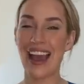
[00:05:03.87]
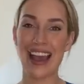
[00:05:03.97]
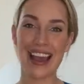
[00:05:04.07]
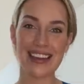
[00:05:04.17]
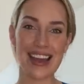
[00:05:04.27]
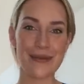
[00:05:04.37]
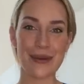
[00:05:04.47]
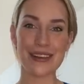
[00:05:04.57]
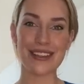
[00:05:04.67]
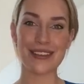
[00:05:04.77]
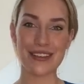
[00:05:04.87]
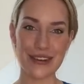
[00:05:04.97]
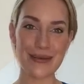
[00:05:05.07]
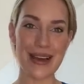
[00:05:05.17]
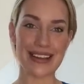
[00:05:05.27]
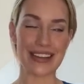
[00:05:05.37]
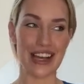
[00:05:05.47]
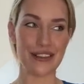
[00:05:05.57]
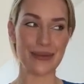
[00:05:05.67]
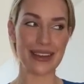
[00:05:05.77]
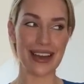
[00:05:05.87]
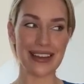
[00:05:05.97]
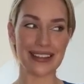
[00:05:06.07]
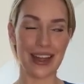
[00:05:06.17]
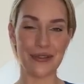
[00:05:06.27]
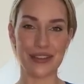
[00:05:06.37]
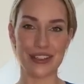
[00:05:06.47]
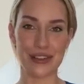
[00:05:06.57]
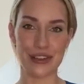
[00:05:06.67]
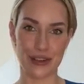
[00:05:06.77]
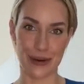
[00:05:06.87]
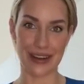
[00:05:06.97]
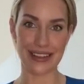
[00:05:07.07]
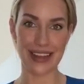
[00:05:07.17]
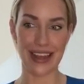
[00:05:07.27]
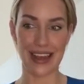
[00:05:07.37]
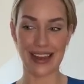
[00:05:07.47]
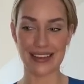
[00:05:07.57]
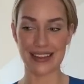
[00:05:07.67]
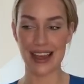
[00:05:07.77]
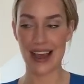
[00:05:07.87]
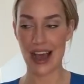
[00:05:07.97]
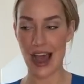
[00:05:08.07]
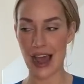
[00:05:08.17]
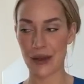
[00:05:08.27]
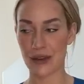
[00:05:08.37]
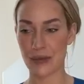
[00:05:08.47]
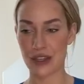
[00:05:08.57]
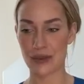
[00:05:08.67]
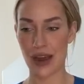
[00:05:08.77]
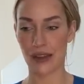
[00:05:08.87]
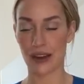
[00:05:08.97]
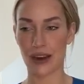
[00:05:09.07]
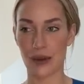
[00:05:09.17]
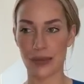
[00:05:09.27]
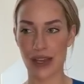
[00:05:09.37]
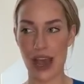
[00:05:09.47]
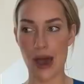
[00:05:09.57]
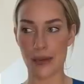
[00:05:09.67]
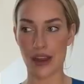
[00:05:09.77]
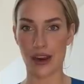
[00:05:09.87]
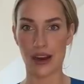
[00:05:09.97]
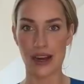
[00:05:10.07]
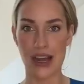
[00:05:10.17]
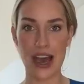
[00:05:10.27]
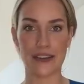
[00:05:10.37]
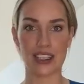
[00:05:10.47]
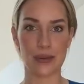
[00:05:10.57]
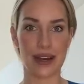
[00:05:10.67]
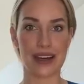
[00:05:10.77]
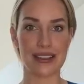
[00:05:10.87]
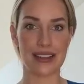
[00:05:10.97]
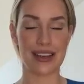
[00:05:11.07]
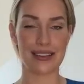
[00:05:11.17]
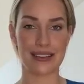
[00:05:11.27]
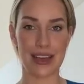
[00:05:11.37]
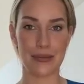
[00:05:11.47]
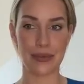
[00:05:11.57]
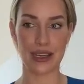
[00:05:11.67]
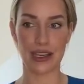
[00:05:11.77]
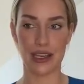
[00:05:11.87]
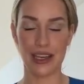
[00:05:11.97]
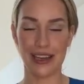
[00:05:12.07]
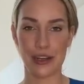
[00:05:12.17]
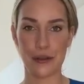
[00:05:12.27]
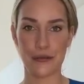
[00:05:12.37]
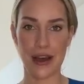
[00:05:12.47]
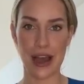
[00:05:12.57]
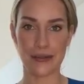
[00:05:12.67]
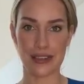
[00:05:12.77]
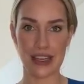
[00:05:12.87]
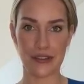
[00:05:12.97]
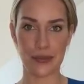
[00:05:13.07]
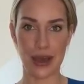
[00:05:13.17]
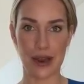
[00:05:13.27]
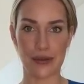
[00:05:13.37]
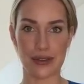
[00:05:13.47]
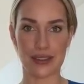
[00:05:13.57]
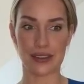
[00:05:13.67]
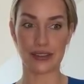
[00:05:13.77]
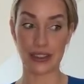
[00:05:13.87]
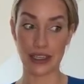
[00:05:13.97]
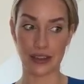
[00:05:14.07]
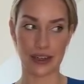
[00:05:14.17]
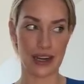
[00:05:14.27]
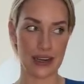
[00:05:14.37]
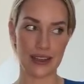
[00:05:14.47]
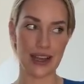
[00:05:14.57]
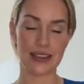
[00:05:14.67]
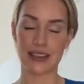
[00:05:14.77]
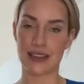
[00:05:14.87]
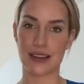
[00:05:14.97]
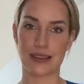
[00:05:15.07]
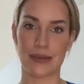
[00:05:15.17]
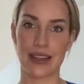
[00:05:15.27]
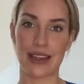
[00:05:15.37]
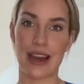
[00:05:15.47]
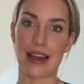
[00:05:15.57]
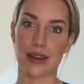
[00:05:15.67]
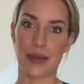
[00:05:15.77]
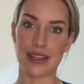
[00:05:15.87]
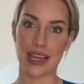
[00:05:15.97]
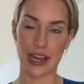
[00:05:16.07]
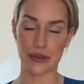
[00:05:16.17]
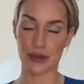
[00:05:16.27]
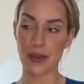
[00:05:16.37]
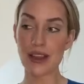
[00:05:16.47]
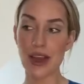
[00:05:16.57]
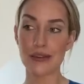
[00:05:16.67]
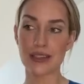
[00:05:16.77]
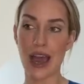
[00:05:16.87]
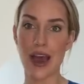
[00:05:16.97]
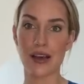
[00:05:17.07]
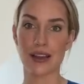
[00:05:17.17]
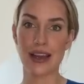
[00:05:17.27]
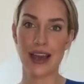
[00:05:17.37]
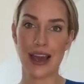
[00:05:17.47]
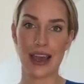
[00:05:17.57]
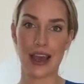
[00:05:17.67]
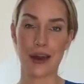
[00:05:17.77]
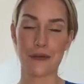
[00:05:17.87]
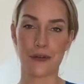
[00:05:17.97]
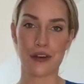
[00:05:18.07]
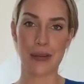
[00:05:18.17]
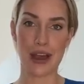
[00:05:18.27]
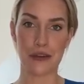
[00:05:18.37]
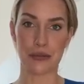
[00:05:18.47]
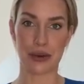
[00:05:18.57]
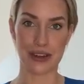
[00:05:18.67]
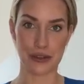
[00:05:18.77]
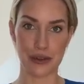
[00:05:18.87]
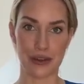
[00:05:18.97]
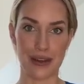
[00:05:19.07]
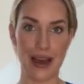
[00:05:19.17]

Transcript: and I'm going to enjoy myself because life is too short. And I would much rather be happier and have experiences than be, you know, 5 to 7 pounds leaner. And that's just not something that I can maintain with my lifestyle and for my own personal